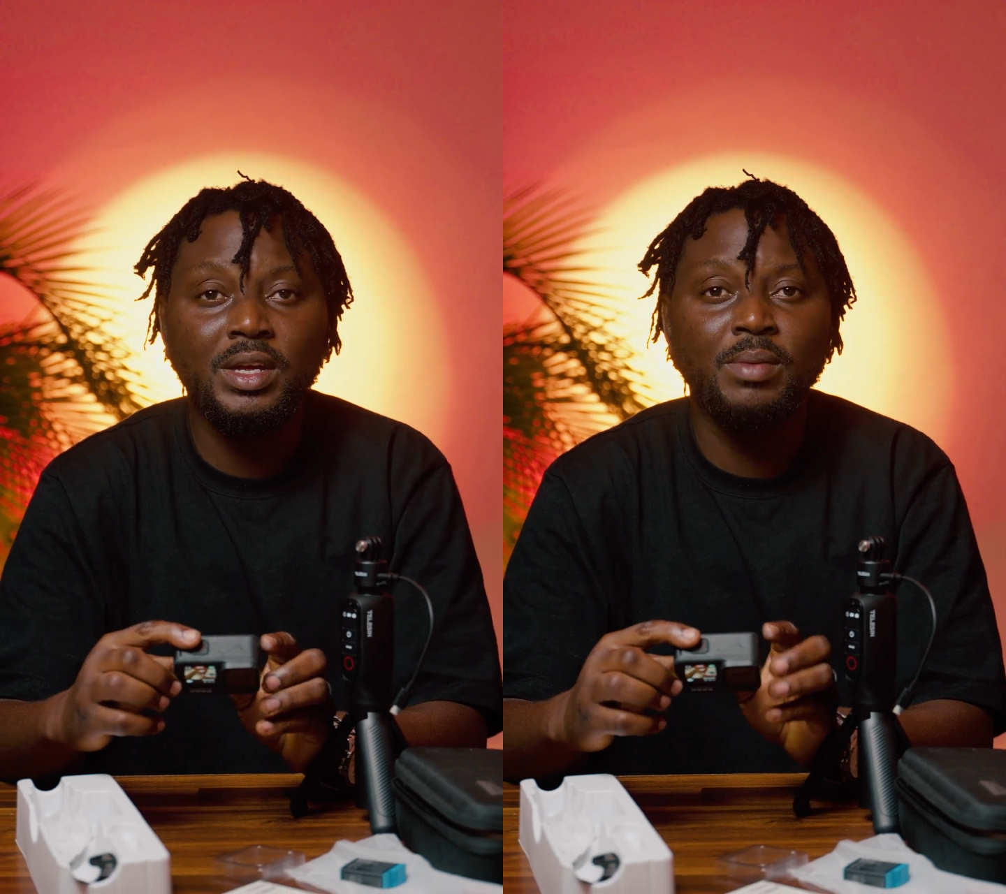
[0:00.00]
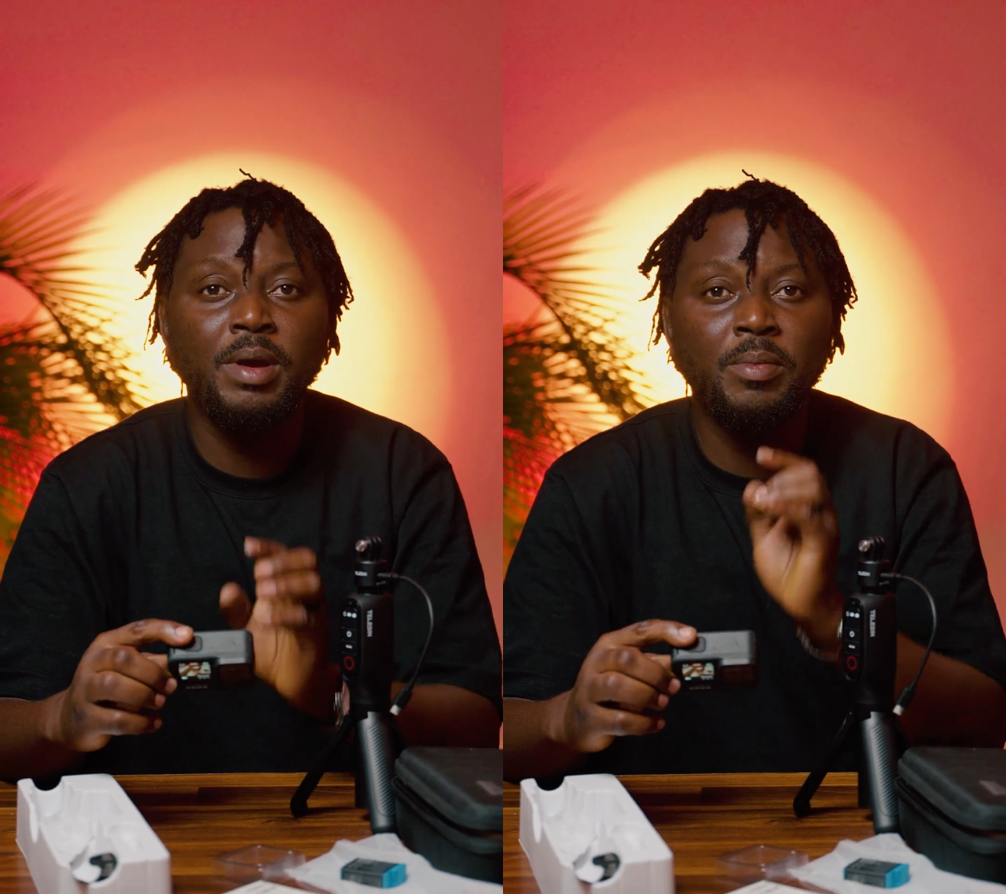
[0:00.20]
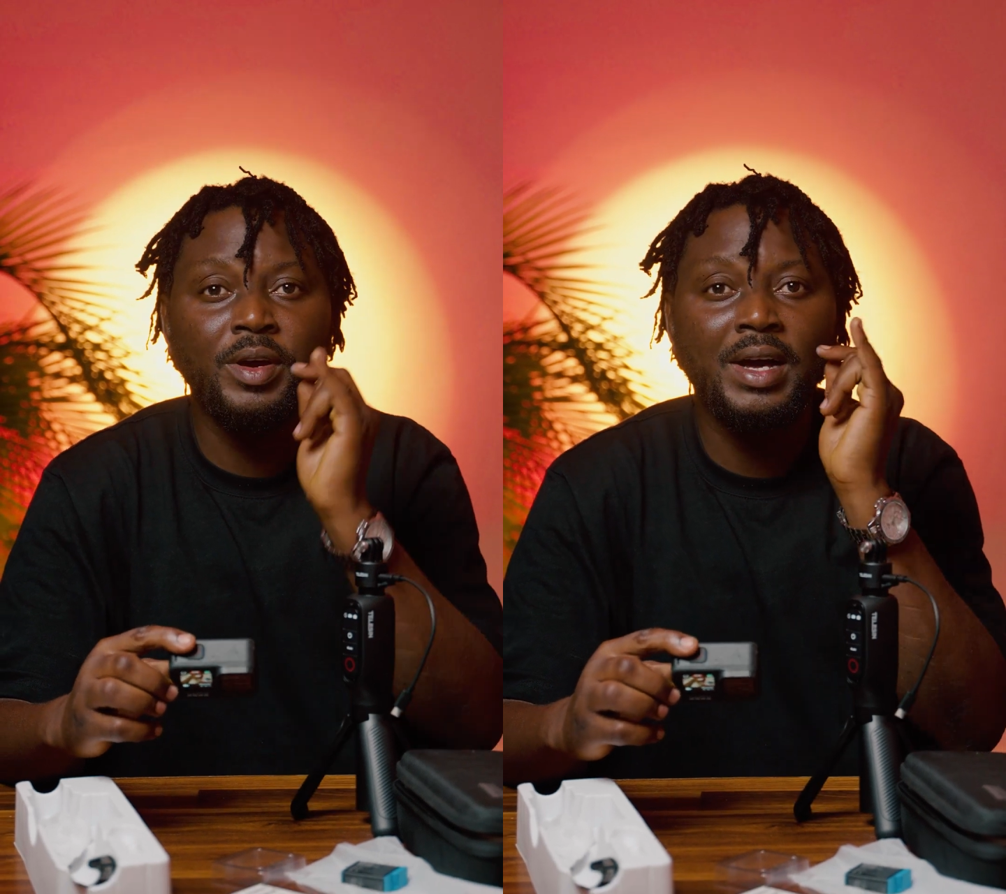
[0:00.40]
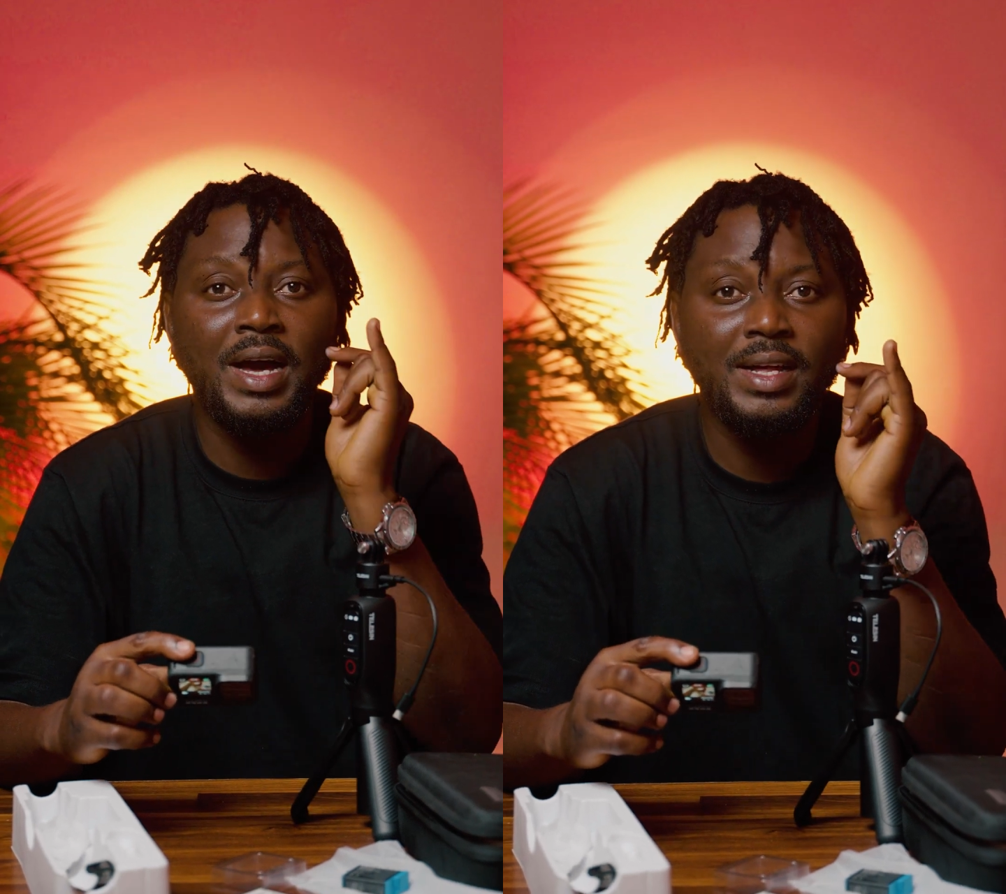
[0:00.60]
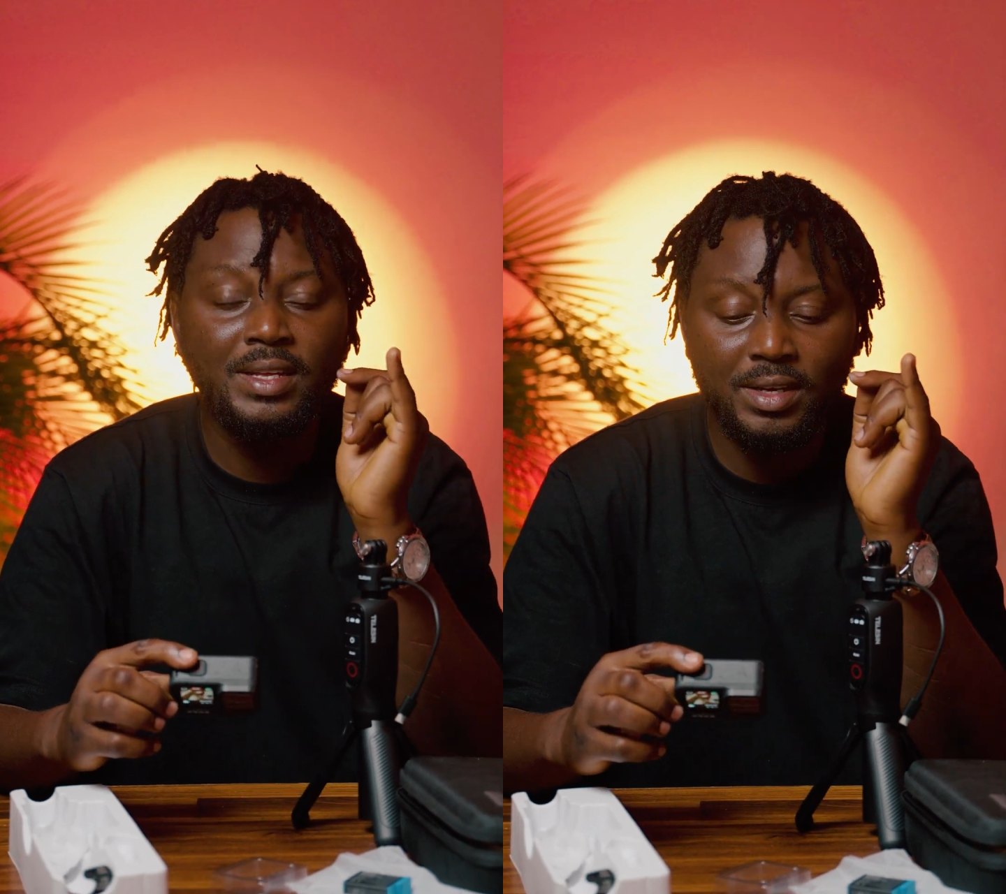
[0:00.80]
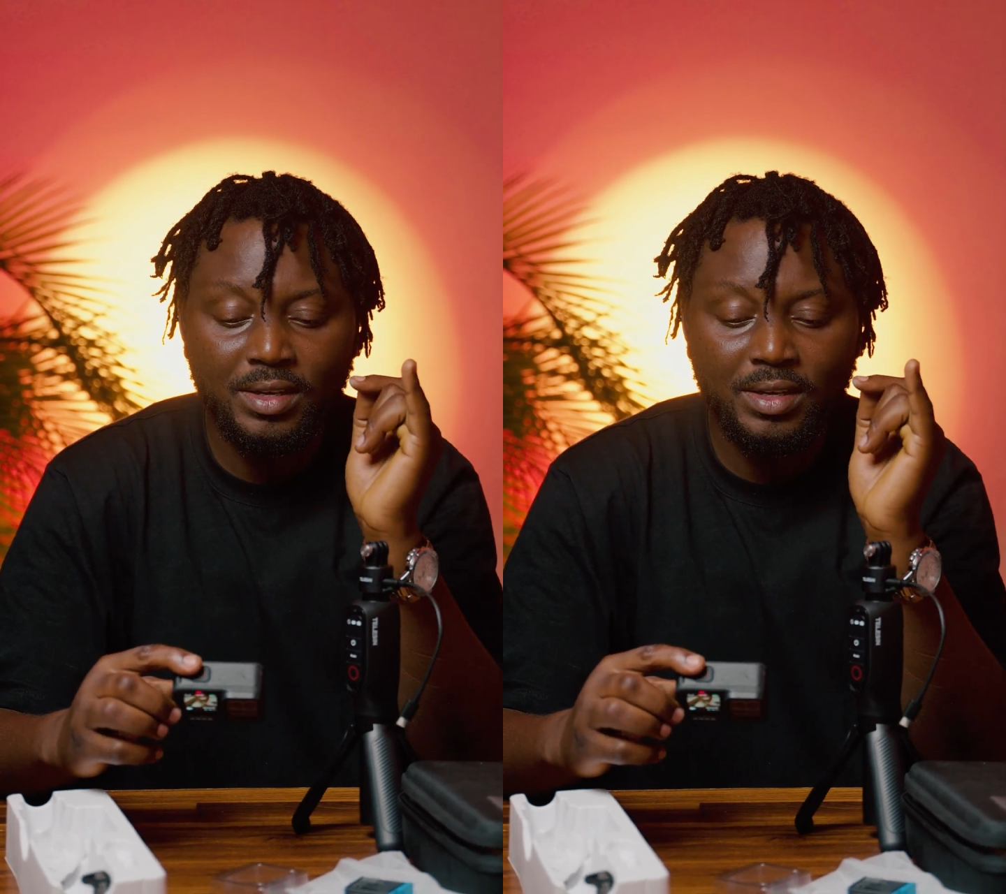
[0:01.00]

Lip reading: the memory card,